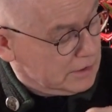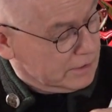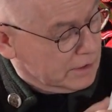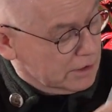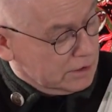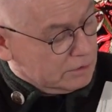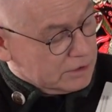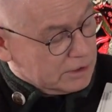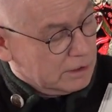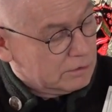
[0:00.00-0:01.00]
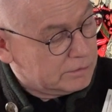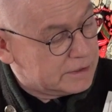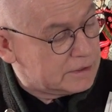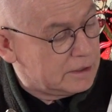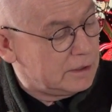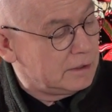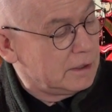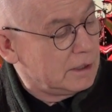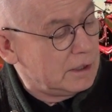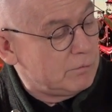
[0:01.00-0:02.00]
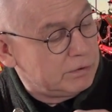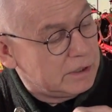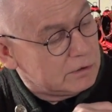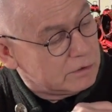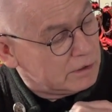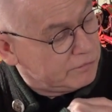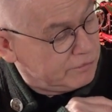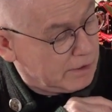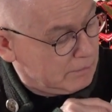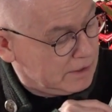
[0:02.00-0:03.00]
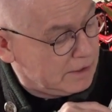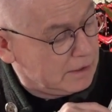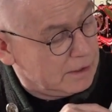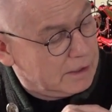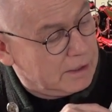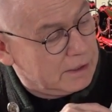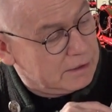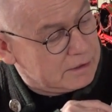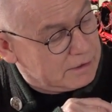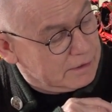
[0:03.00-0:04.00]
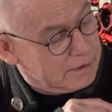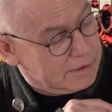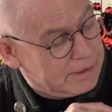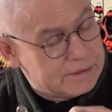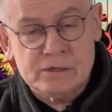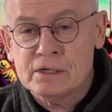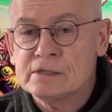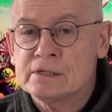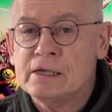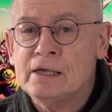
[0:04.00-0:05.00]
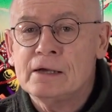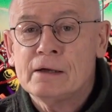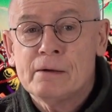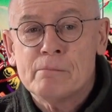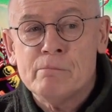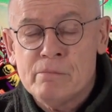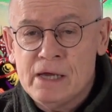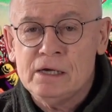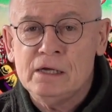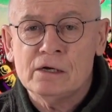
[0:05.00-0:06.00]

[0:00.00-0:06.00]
There you see always the imperial family, and as you can see, many